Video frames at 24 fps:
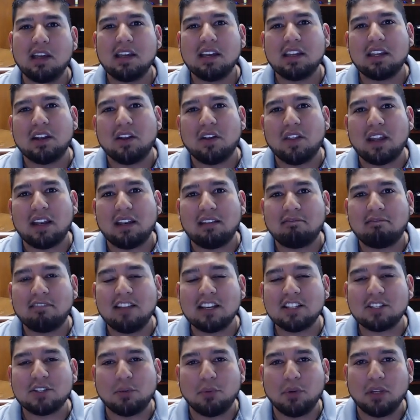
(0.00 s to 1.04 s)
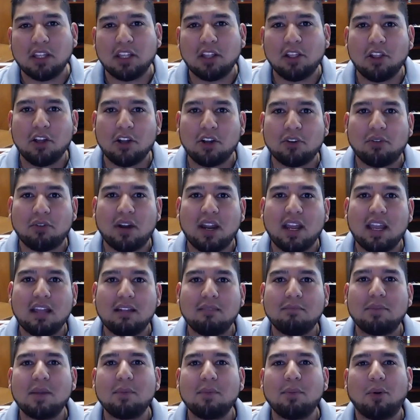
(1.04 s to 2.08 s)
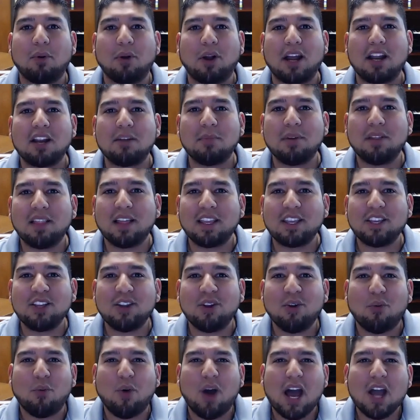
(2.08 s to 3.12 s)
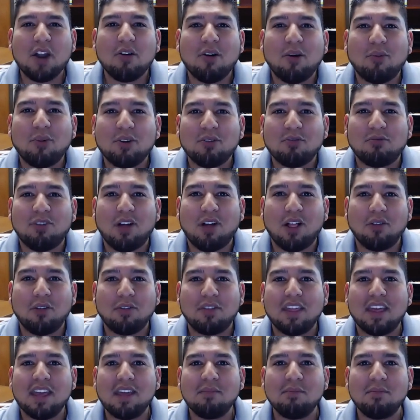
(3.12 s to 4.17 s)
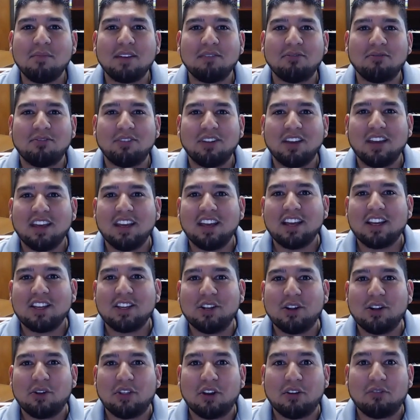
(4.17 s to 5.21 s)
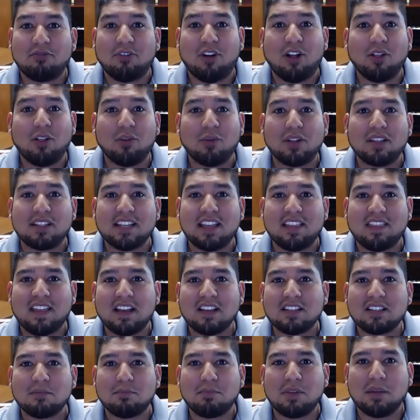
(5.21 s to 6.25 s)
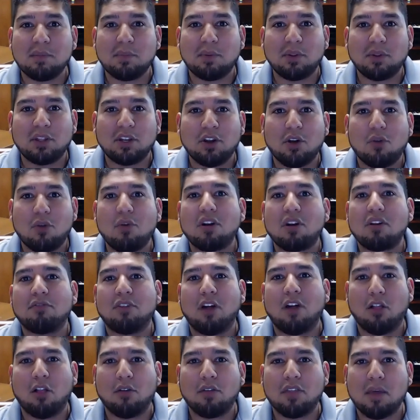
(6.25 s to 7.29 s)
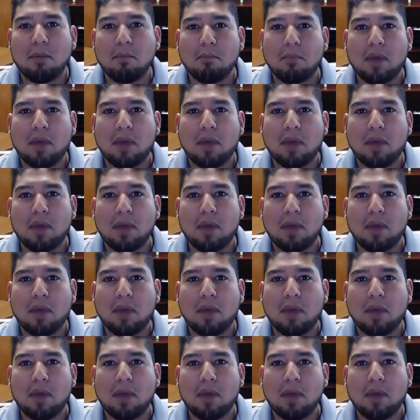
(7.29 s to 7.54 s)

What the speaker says: That doesn't really look great. People are kind of be like, why do I want to follow them if, they're following 10,000 people that don't want to follow them